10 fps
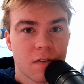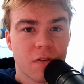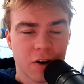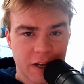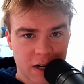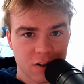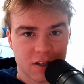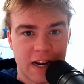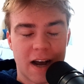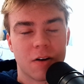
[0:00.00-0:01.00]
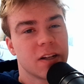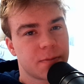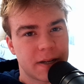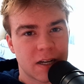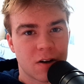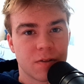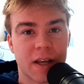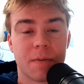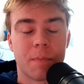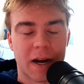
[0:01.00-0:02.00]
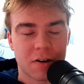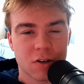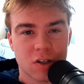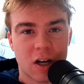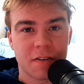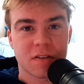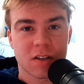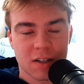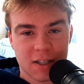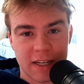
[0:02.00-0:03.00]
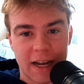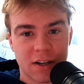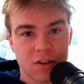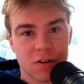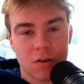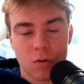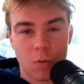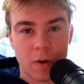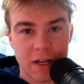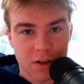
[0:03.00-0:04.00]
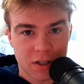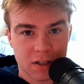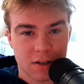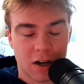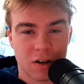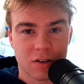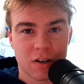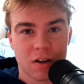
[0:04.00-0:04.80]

For years now, it's been known that Microsoft's standard Windows installs